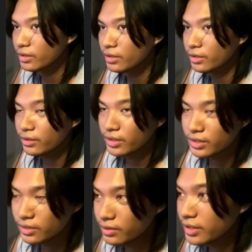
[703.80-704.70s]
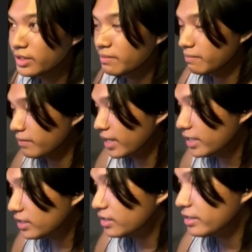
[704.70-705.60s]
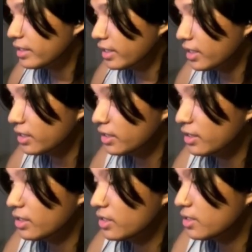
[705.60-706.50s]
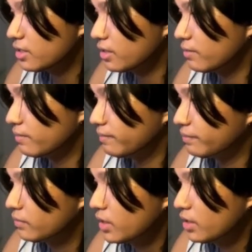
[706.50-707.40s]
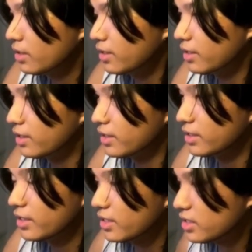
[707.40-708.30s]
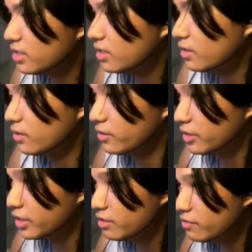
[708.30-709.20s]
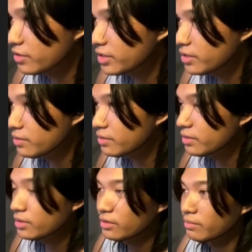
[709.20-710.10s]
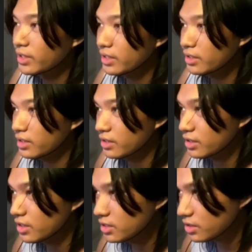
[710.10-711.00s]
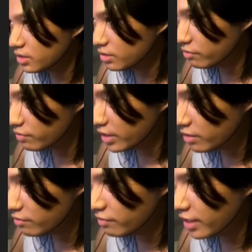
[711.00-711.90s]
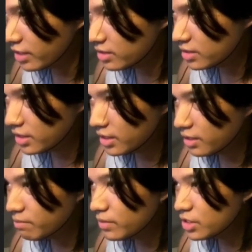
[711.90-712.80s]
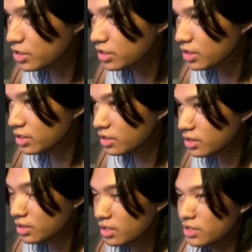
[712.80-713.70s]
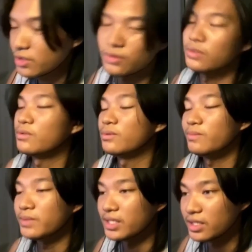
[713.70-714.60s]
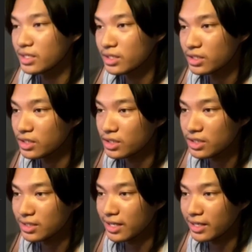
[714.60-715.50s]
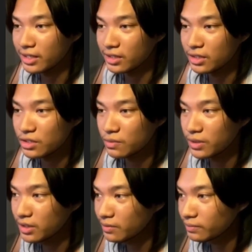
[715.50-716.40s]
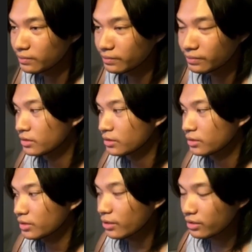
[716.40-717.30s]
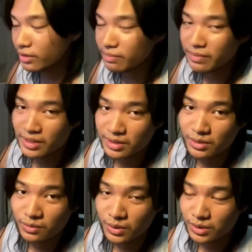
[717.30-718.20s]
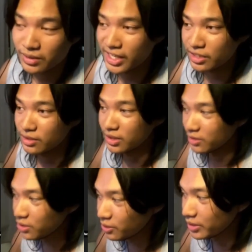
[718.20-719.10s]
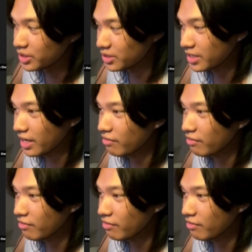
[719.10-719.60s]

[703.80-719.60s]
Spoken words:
Okay, so it might create some index already for you, but these are the fake files that I'm mentioning, so it would be just like this one. Now it depends on what you actually do with your life,